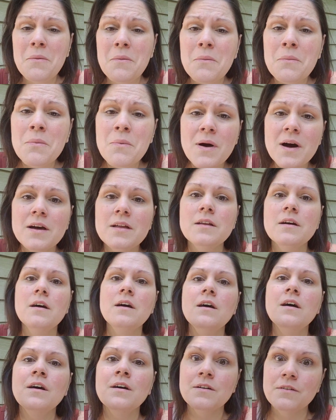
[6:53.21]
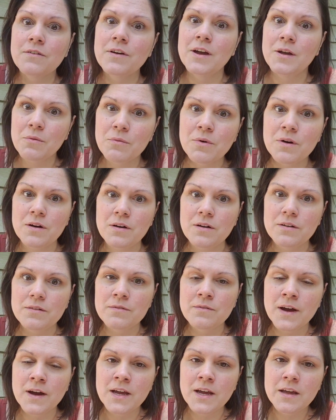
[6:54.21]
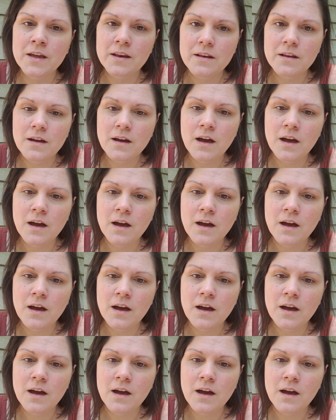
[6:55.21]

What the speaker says: what a great world, right?